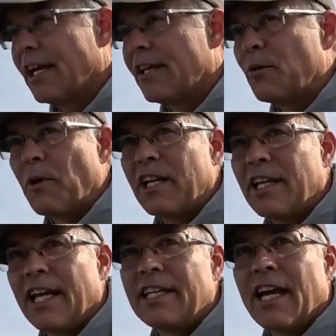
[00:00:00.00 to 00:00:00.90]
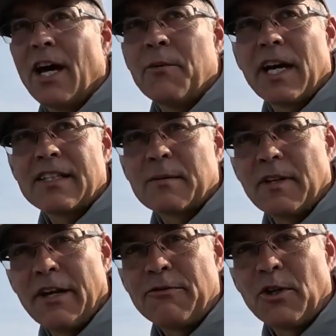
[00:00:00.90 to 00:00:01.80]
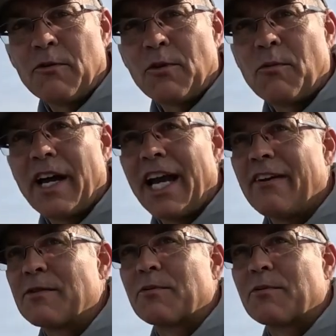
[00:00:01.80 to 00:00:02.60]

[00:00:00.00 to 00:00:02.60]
The wind laid down. We got some leftover waves,